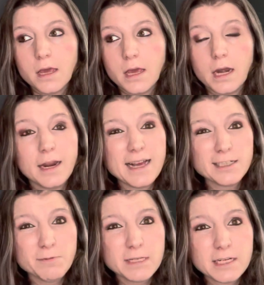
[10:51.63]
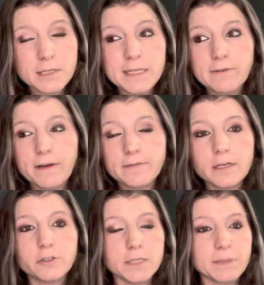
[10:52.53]
and it actually wasn't expensive. We have
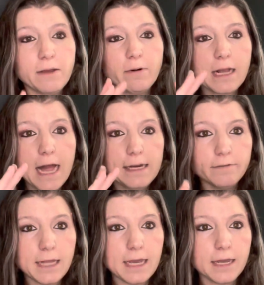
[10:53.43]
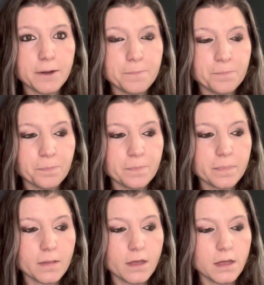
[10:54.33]
10 trees, but they were kind of like,
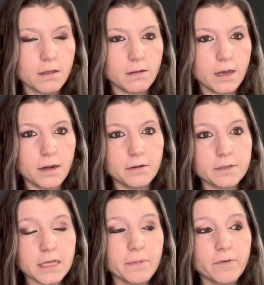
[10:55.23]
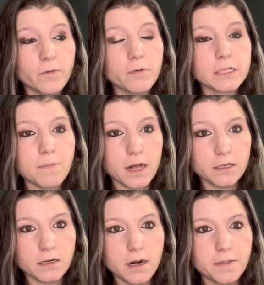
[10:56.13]
and some of them were
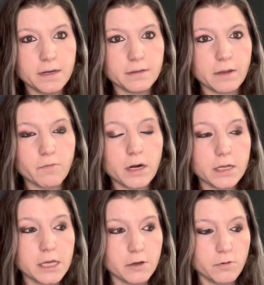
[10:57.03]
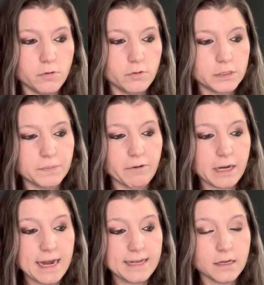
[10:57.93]
smaller and then they weren't huge, but they were
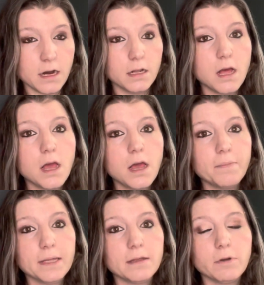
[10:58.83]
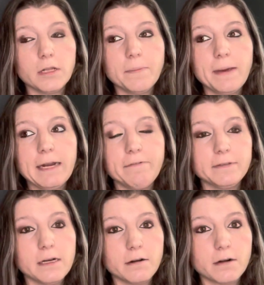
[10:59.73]
kind of tall, but we only paid
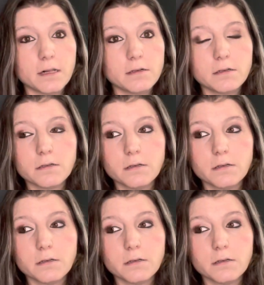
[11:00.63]
$1,500